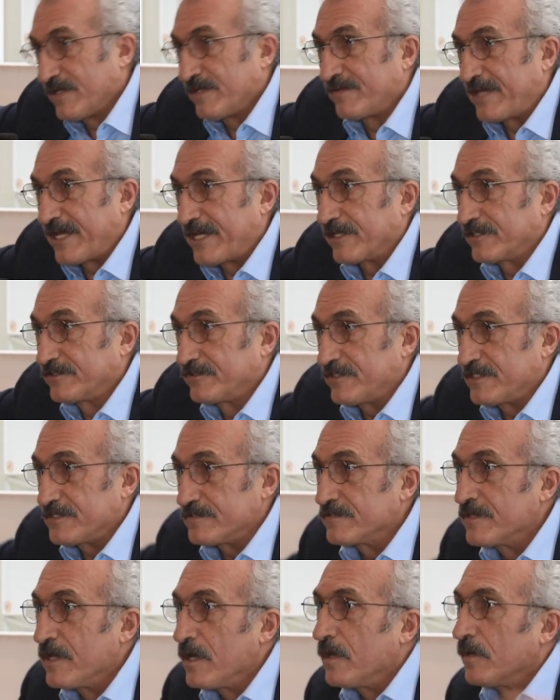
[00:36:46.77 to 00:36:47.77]
that
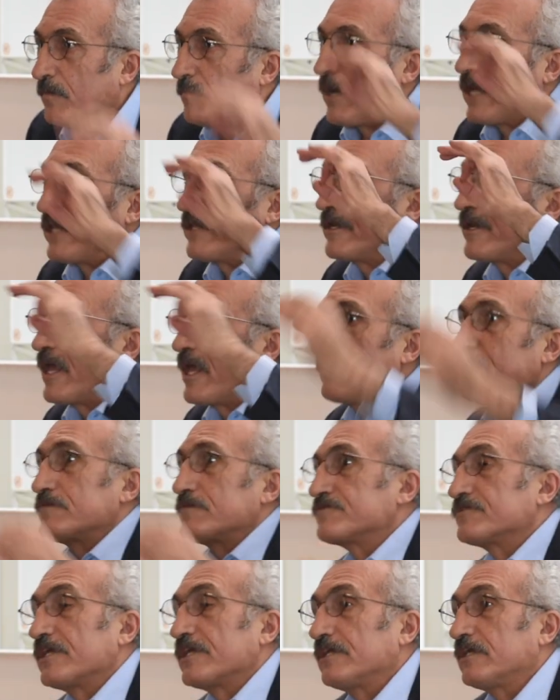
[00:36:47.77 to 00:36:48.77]
exists, by the name
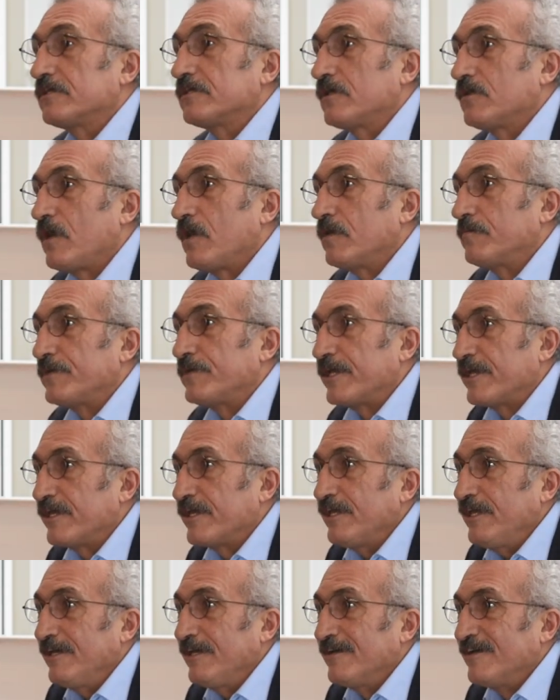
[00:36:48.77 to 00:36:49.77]
of Sayyad
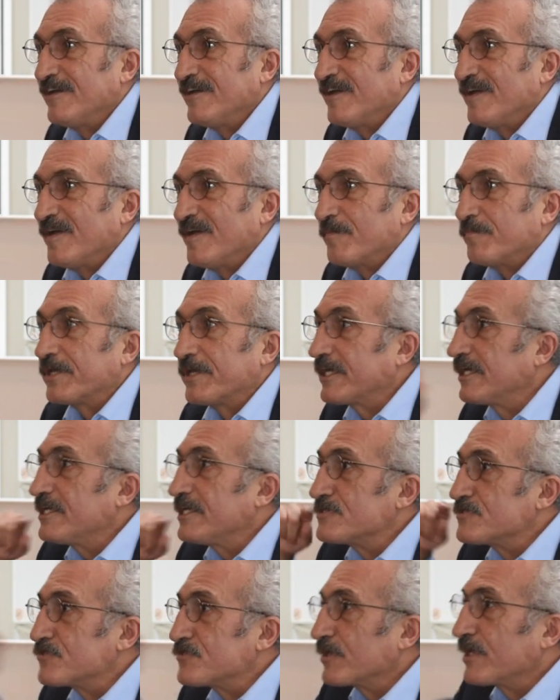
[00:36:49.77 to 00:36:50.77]
Khamenei,
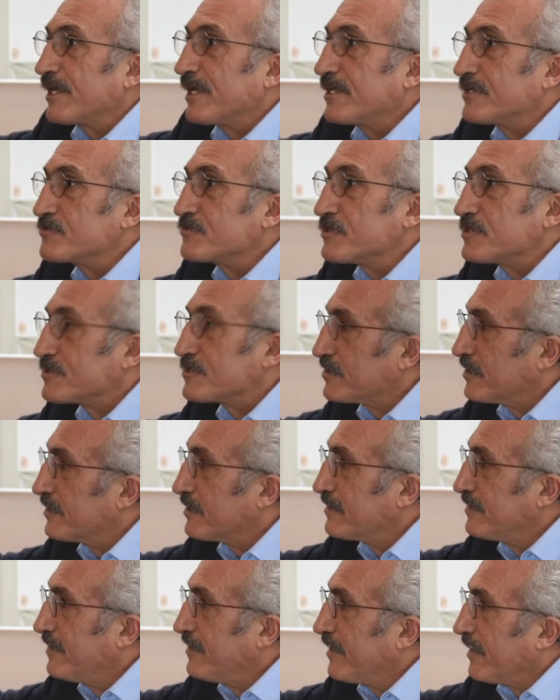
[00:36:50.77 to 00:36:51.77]
begins to get
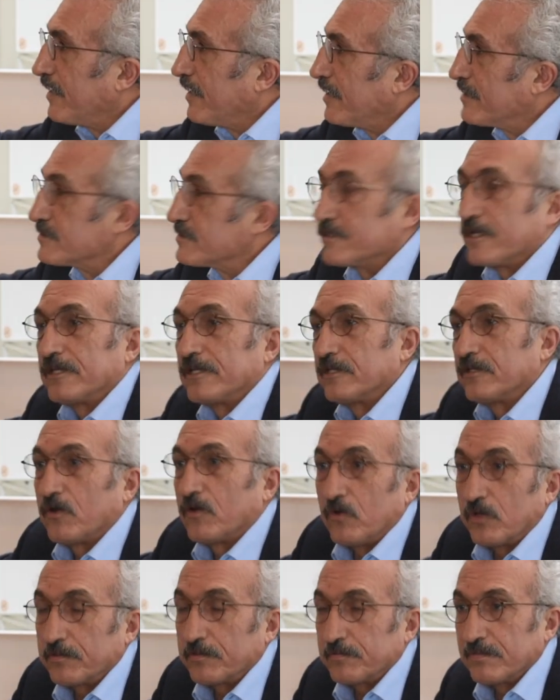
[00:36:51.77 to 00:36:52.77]
interested in Sayyad
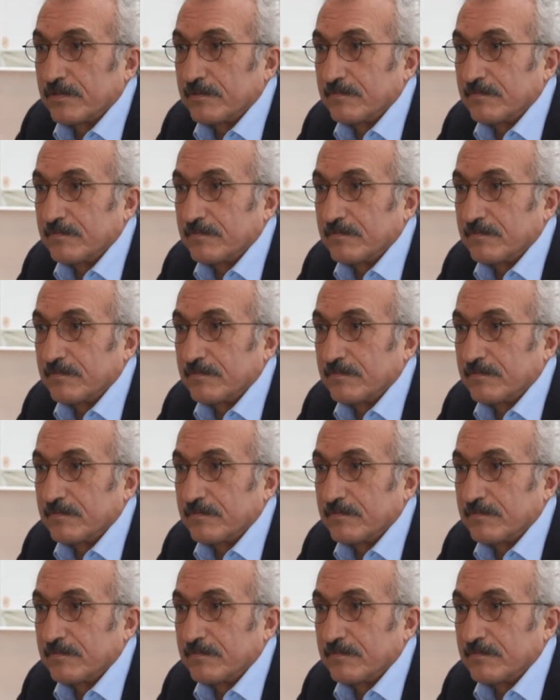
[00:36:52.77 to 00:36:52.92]
Qutb.